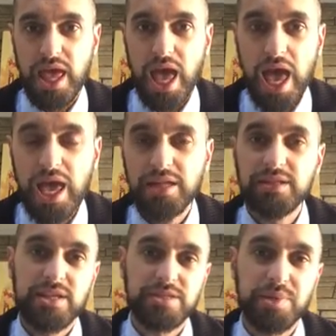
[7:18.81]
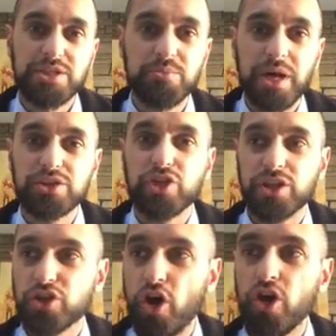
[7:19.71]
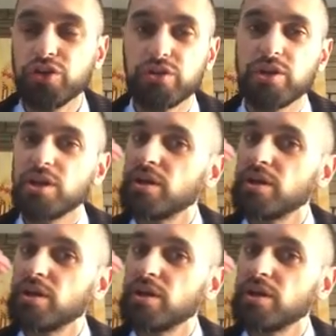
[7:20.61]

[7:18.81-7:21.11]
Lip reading: and it speaks about that God